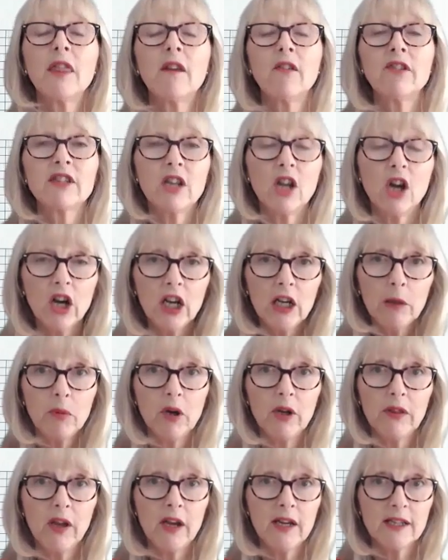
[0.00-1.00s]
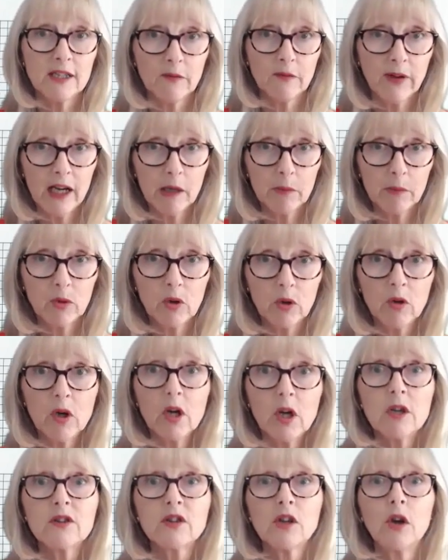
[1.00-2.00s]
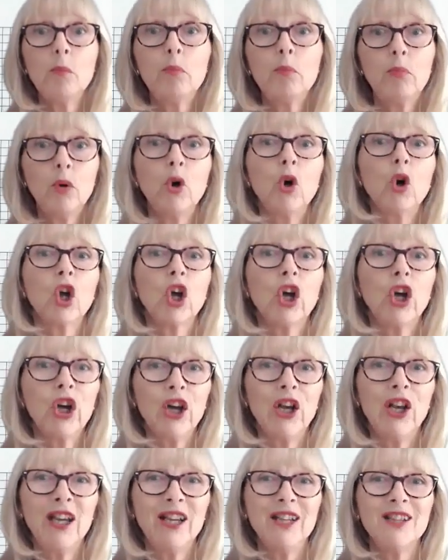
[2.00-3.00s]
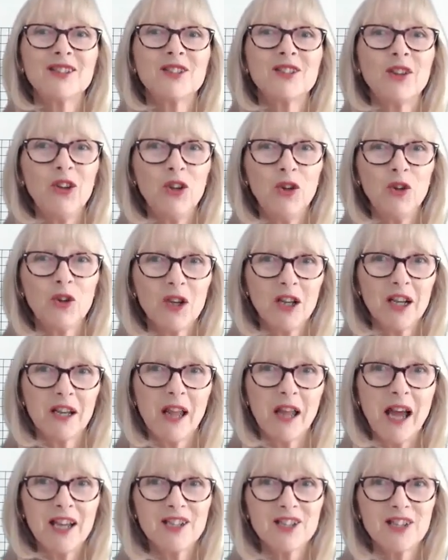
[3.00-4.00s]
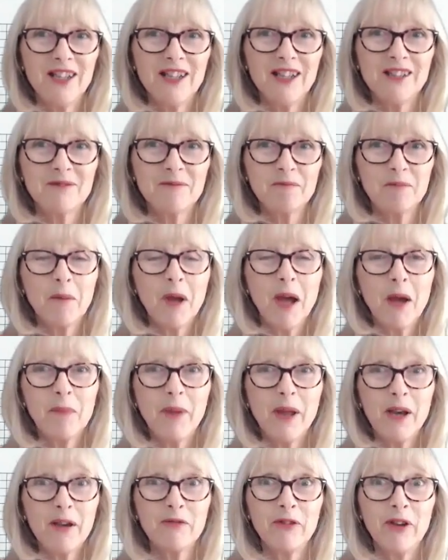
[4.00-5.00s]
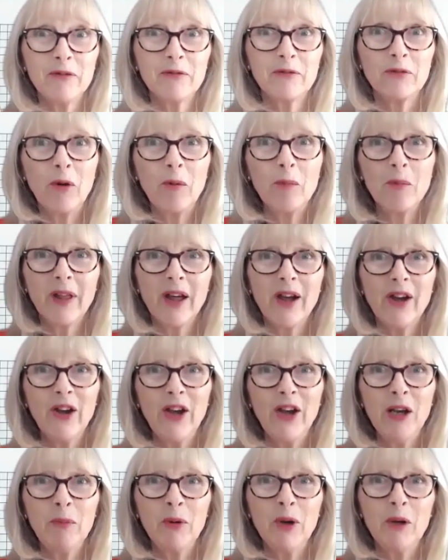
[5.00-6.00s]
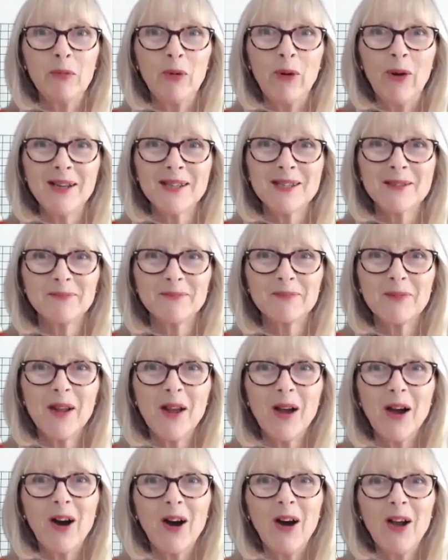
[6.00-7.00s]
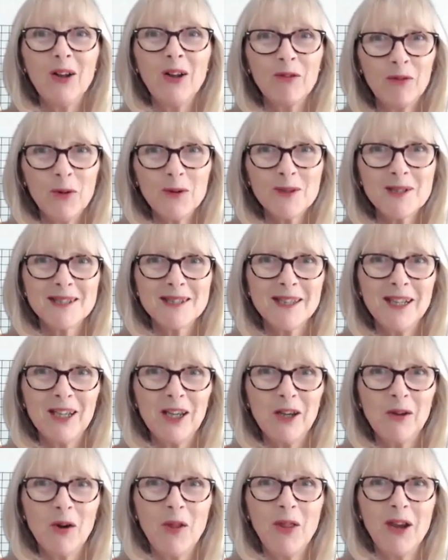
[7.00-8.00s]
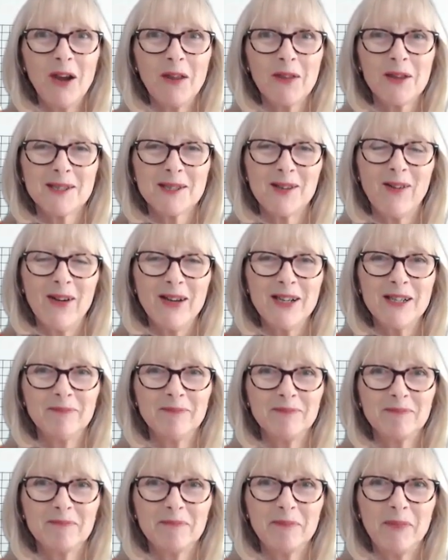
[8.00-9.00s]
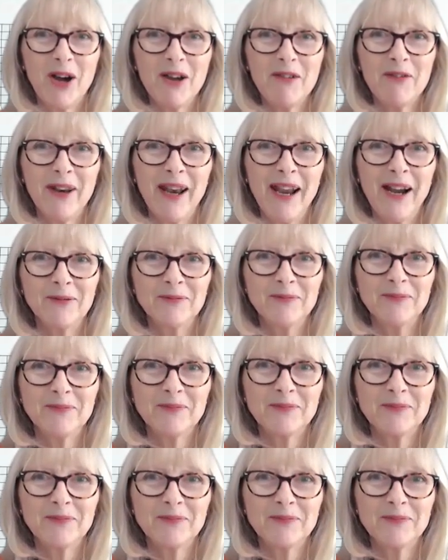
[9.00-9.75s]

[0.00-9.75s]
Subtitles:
There is an early bird that is available, so book early so that you can actually benefit from that early bird price. I look forward to seeing you on the other side. Bye for now.